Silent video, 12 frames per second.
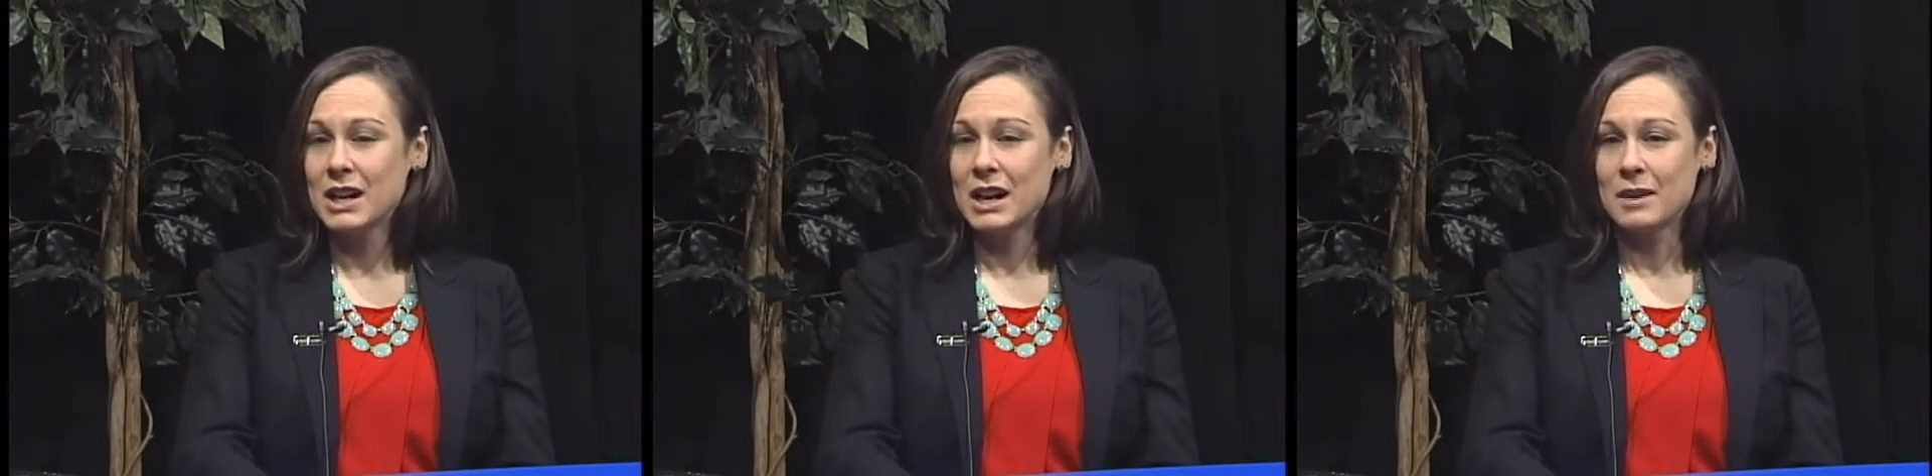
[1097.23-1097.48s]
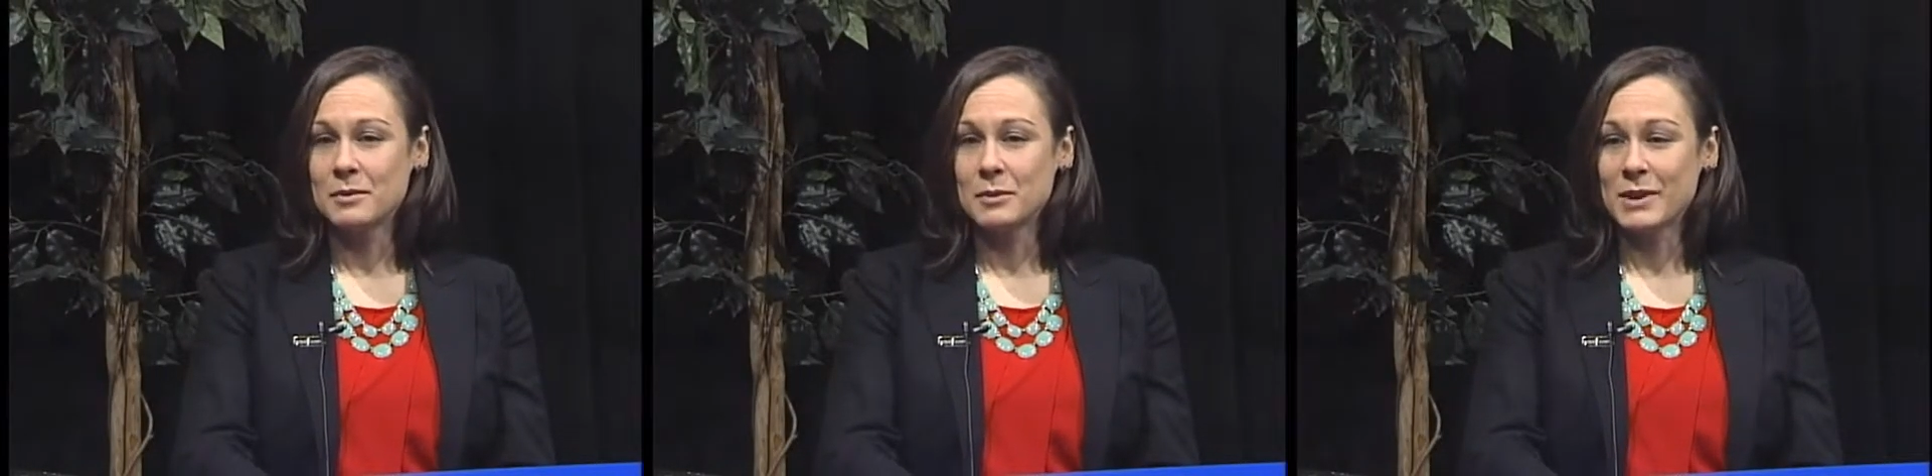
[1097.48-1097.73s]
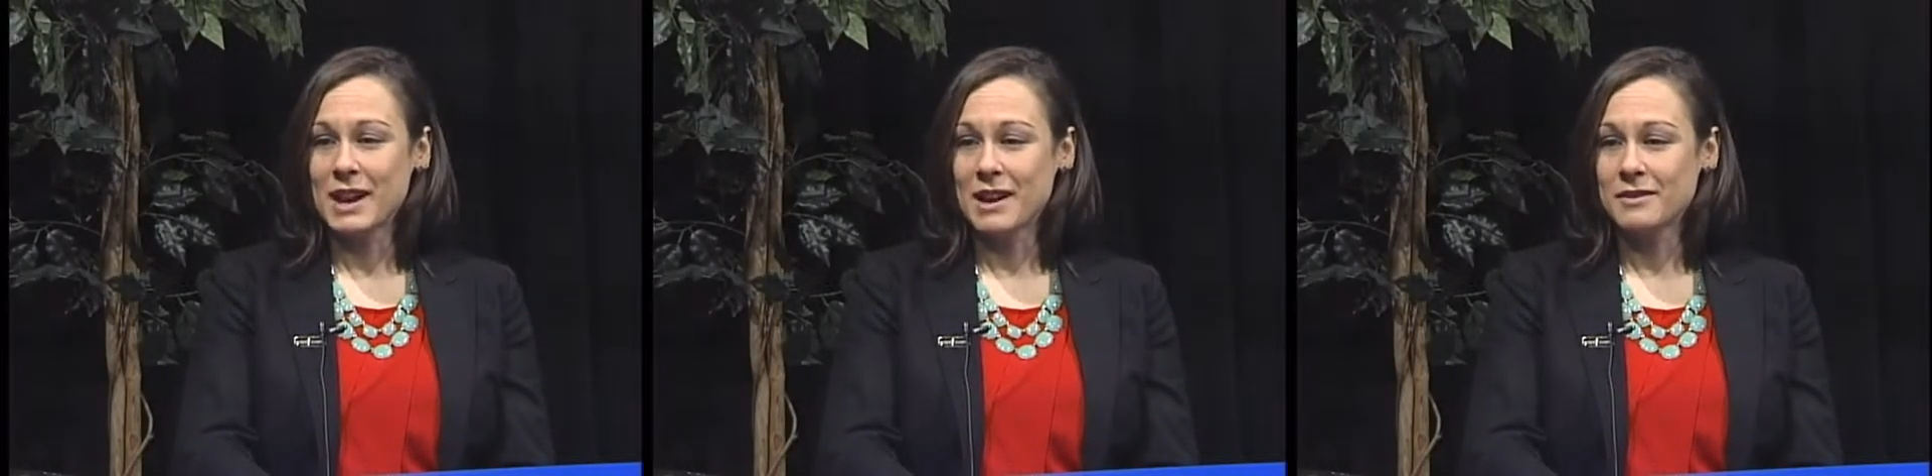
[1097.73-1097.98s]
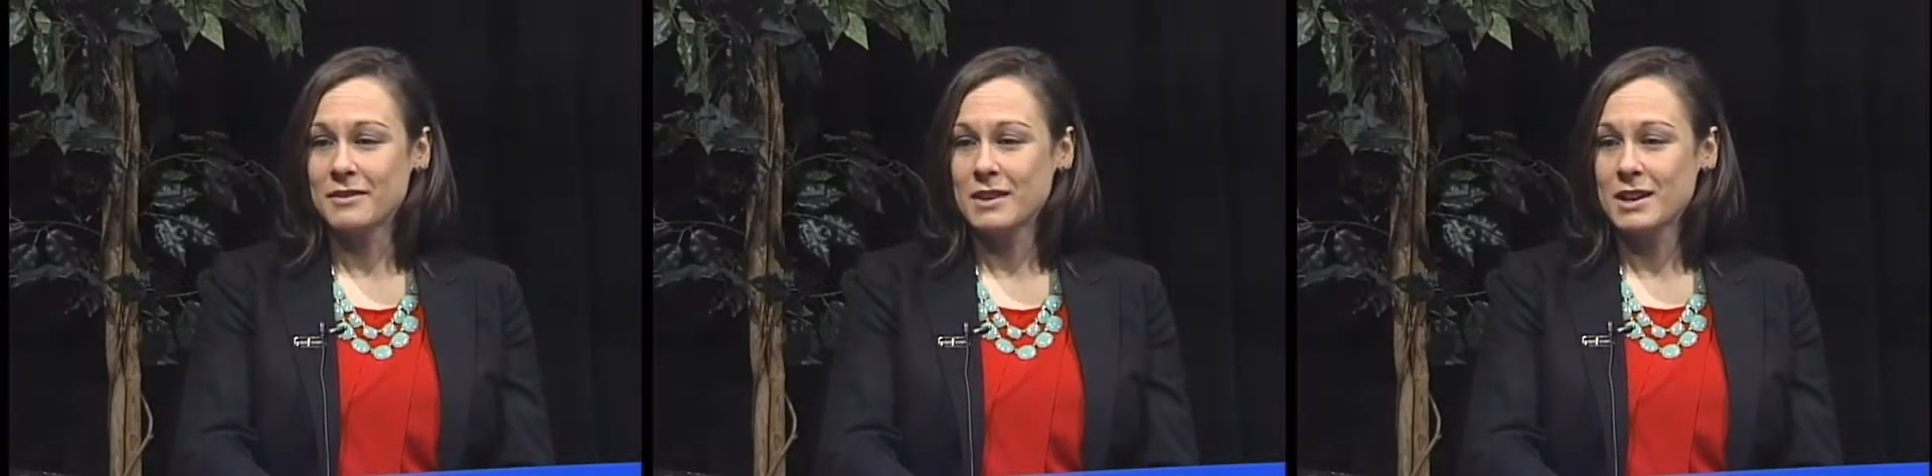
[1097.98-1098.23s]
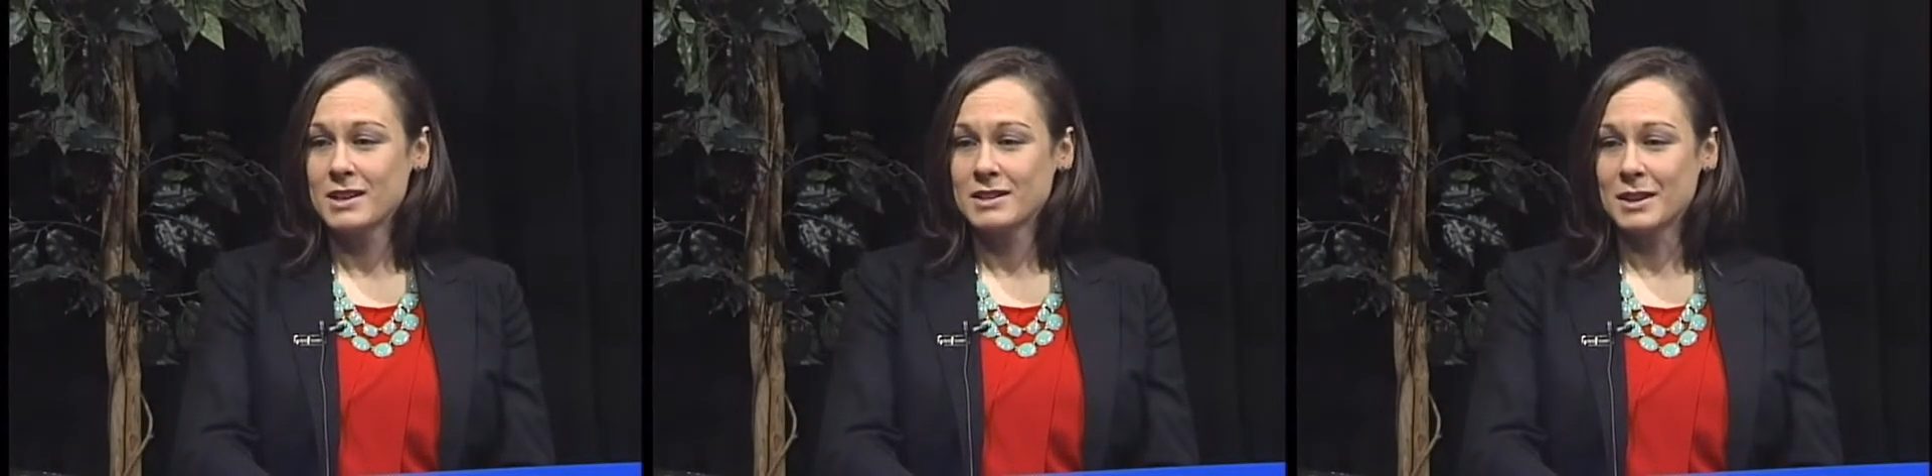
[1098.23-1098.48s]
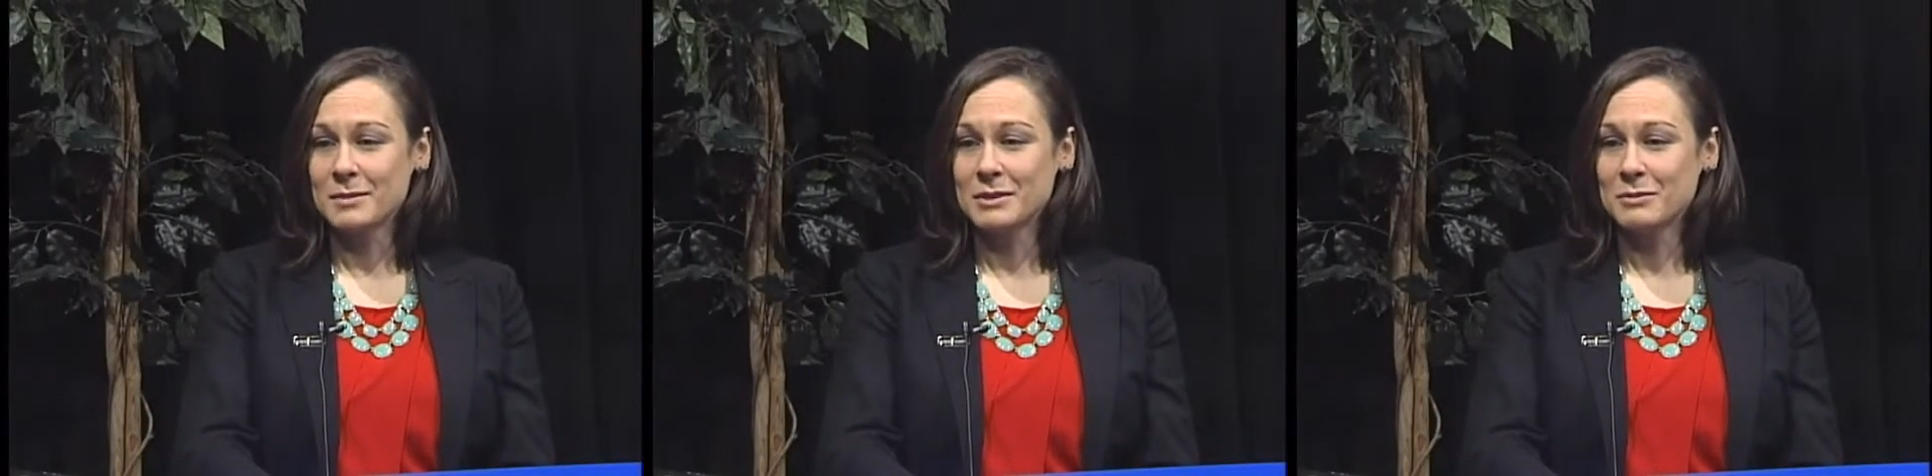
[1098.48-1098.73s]
um, and we have
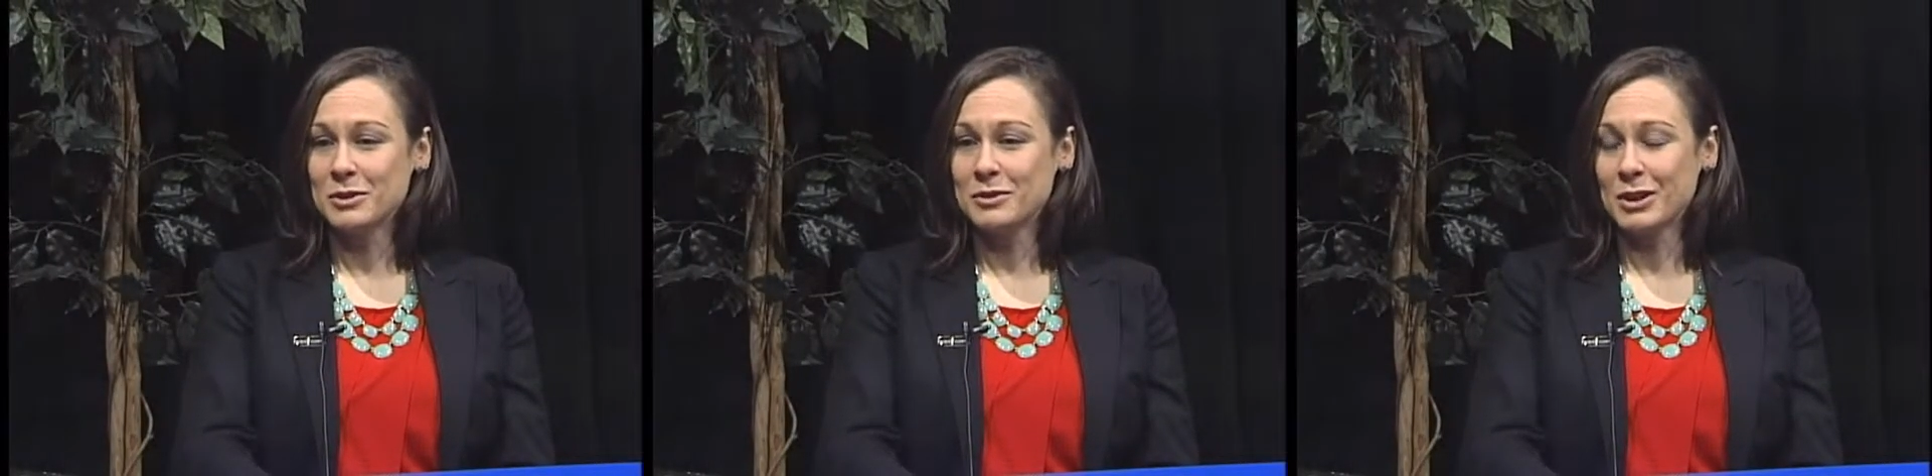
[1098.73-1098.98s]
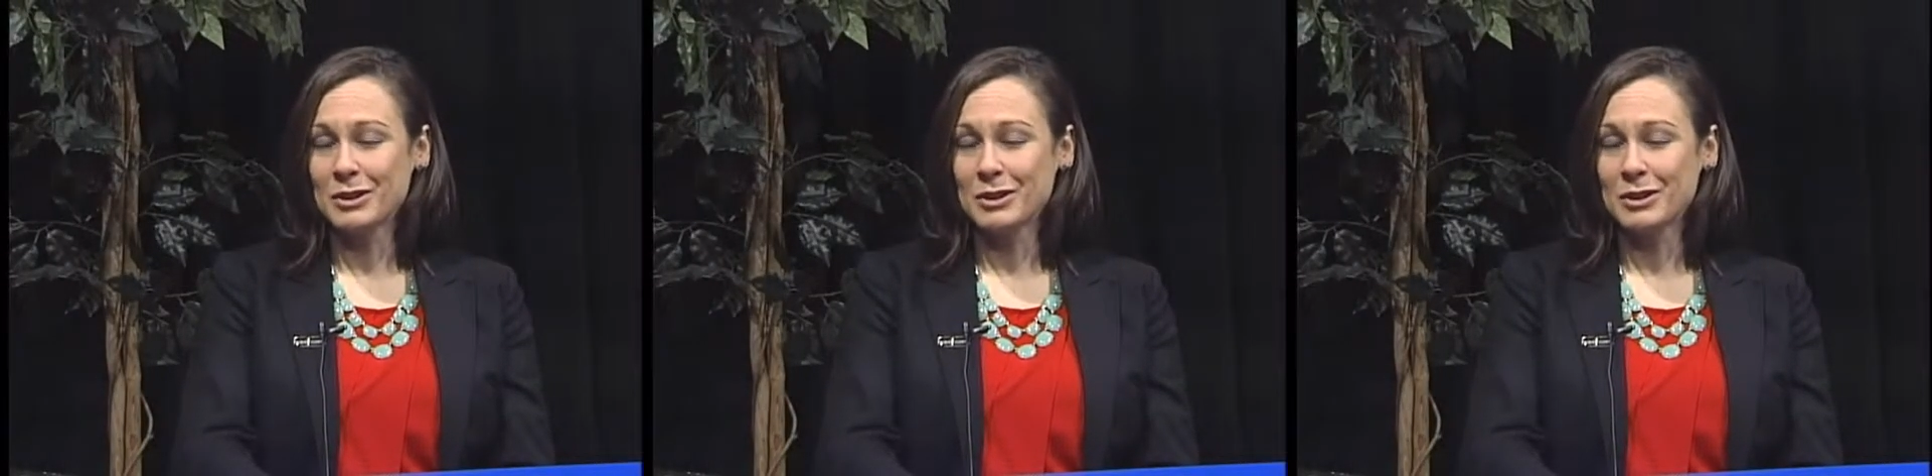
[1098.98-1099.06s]
some that moved